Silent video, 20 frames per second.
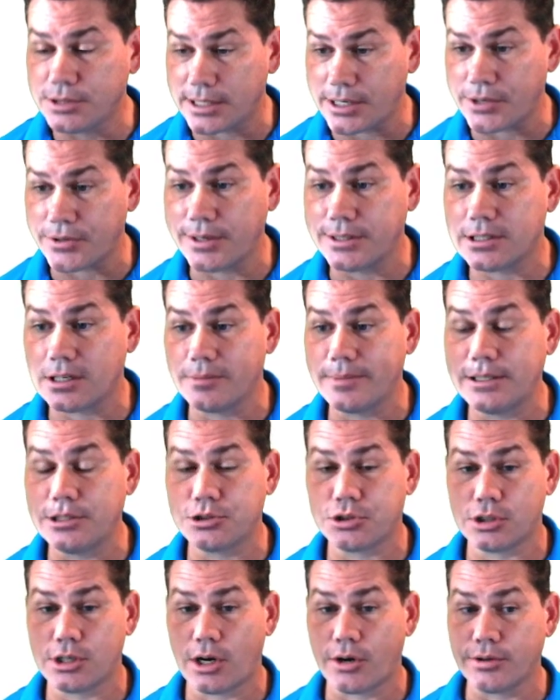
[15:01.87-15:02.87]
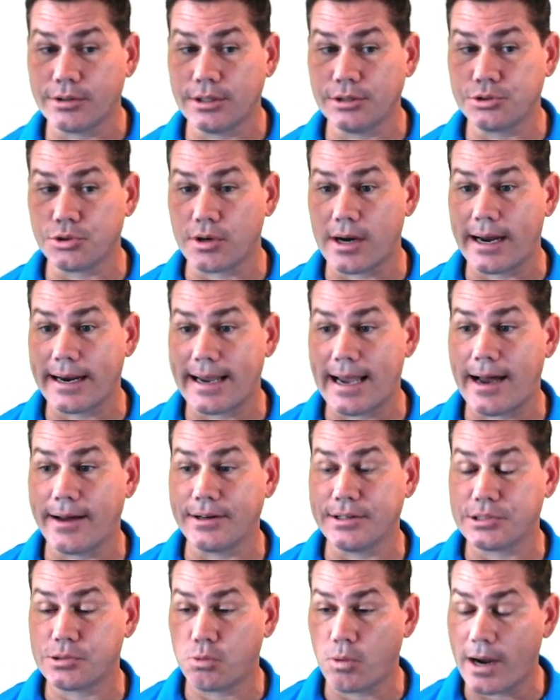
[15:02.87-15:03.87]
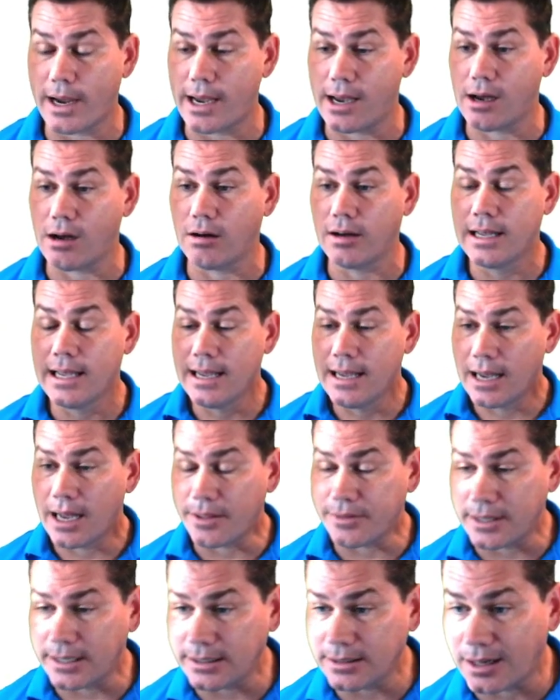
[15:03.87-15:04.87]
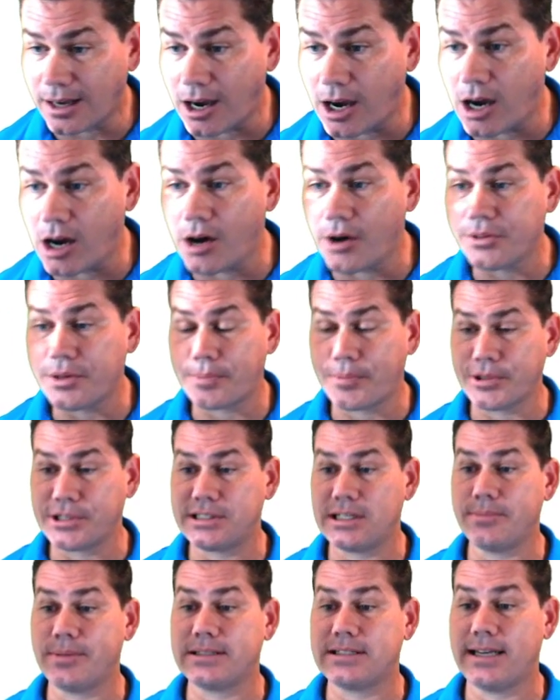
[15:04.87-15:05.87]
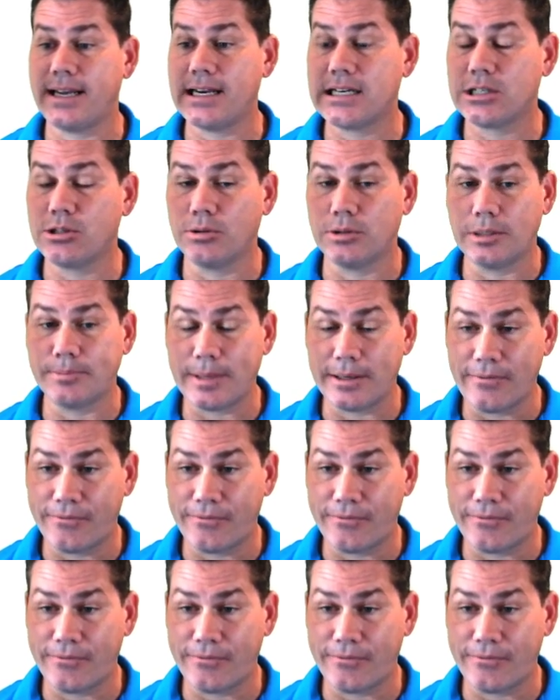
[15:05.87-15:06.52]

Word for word: areas are going to be starting to dry out as well, and then all the precipitation will be